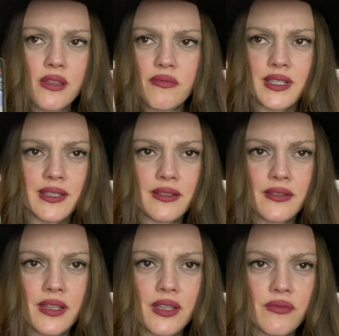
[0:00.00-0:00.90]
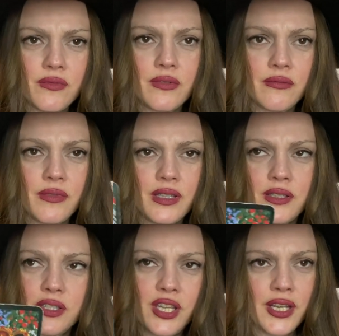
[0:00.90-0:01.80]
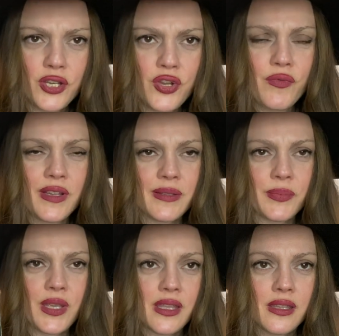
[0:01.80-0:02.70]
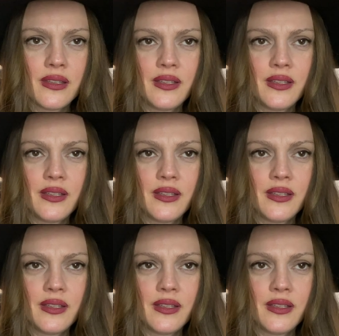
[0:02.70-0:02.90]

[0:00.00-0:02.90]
Let's get a new recipe.